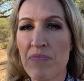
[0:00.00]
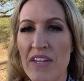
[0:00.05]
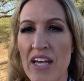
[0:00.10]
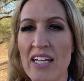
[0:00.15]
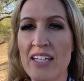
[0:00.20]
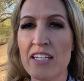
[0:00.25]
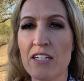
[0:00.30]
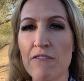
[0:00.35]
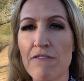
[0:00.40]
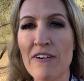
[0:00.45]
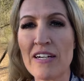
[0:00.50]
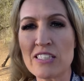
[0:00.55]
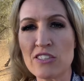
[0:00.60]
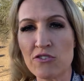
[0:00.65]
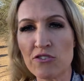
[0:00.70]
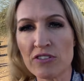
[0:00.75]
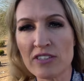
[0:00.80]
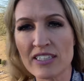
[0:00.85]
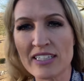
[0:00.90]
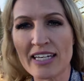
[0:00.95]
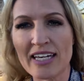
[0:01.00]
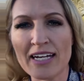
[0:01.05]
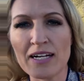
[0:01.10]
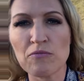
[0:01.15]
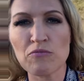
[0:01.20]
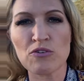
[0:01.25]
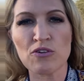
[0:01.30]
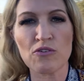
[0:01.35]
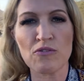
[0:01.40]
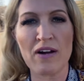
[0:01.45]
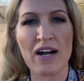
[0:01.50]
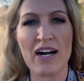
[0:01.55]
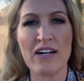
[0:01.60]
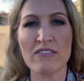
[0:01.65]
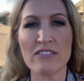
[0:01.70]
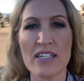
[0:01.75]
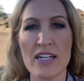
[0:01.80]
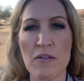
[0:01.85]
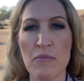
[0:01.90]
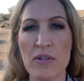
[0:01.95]
And then if I turn the camera
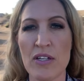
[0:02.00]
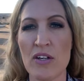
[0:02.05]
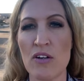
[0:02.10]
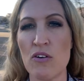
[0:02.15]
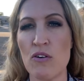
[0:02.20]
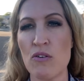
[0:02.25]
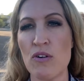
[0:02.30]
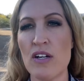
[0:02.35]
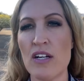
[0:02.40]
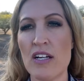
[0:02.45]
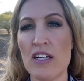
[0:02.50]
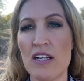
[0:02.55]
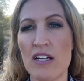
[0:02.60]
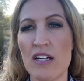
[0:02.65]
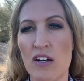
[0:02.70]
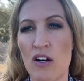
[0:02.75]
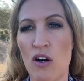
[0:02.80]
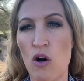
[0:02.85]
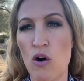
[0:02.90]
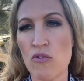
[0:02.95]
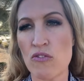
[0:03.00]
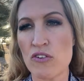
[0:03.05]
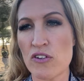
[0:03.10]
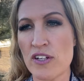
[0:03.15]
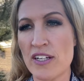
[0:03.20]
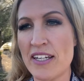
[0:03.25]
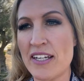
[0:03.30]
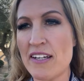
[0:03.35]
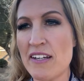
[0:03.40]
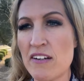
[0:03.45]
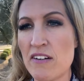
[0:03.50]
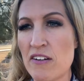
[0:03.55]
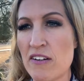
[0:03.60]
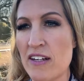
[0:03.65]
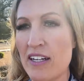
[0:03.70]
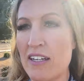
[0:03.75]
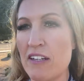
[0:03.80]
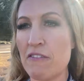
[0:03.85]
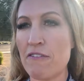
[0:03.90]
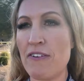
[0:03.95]
around and we go over here,
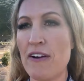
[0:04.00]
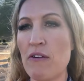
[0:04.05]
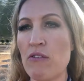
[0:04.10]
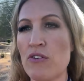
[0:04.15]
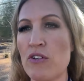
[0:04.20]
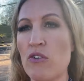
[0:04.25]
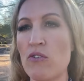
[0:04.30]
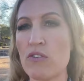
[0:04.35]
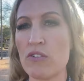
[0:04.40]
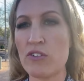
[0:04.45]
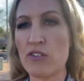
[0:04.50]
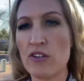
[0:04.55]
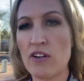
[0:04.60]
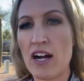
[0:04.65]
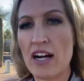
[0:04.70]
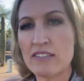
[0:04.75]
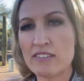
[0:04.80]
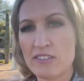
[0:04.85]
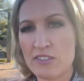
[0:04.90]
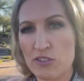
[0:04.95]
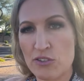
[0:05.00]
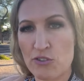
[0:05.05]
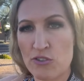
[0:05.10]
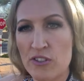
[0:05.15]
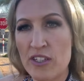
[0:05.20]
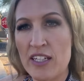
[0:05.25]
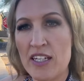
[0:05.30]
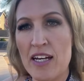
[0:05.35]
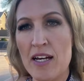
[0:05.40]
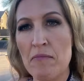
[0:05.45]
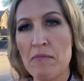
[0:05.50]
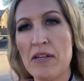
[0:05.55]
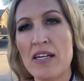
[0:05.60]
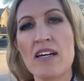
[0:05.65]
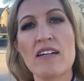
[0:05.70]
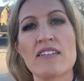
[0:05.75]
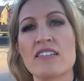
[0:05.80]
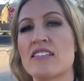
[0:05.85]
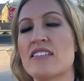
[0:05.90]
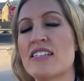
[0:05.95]
and if I were to go across the street and be
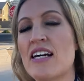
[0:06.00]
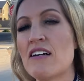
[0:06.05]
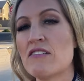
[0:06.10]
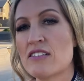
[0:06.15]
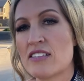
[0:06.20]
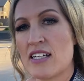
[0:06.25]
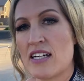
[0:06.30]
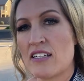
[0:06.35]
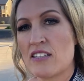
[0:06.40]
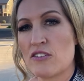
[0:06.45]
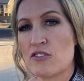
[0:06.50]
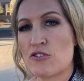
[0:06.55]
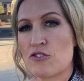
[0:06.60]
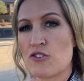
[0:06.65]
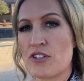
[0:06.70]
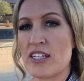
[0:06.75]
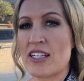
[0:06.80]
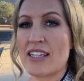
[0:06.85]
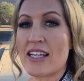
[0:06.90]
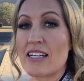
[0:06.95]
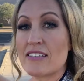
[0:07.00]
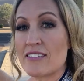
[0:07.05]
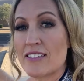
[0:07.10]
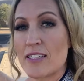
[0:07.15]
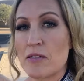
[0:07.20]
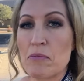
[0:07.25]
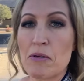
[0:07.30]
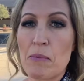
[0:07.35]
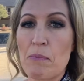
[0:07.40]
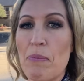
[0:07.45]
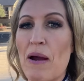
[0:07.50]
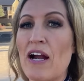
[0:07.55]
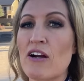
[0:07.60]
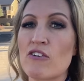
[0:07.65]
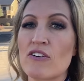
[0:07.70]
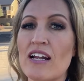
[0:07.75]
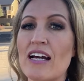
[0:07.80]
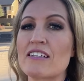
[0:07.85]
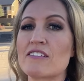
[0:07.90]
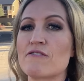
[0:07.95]
on the south side of the street, that's going to be
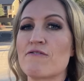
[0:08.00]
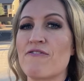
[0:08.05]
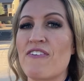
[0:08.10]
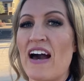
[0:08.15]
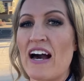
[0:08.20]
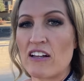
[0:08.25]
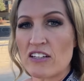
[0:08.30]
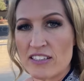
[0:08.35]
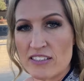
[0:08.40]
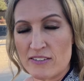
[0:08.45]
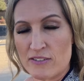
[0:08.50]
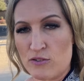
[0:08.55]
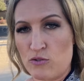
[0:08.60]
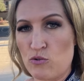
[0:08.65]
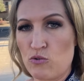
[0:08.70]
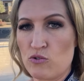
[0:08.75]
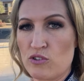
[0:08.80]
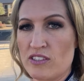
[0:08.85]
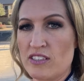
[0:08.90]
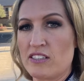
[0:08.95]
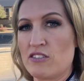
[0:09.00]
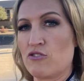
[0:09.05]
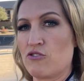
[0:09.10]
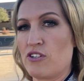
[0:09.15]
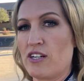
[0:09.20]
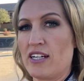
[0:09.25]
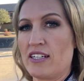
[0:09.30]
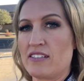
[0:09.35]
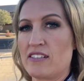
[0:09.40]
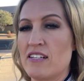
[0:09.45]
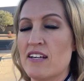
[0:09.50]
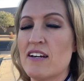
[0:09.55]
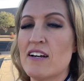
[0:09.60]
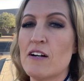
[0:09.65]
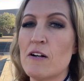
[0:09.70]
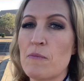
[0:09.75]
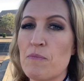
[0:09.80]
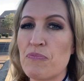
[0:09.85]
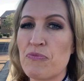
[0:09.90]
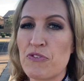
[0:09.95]
Paradise Valley School District.
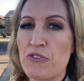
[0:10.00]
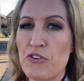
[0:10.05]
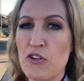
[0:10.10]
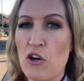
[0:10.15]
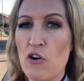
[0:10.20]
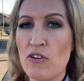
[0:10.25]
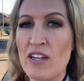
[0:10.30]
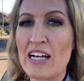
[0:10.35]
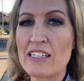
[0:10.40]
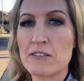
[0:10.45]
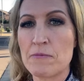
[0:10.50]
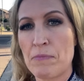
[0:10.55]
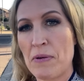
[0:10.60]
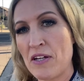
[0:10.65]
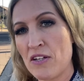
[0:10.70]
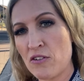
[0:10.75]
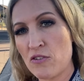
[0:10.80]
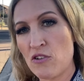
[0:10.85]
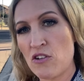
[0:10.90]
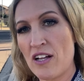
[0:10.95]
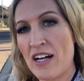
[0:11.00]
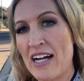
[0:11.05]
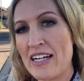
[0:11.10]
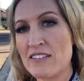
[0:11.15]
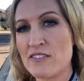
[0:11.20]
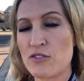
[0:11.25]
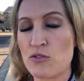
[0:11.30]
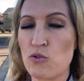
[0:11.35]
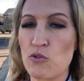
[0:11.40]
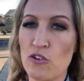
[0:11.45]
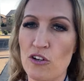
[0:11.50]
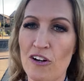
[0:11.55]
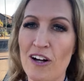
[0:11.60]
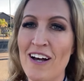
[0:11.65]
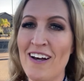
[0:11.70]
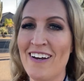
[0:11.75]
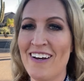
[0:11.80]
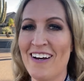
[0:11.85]
So that's Pinnacle High School.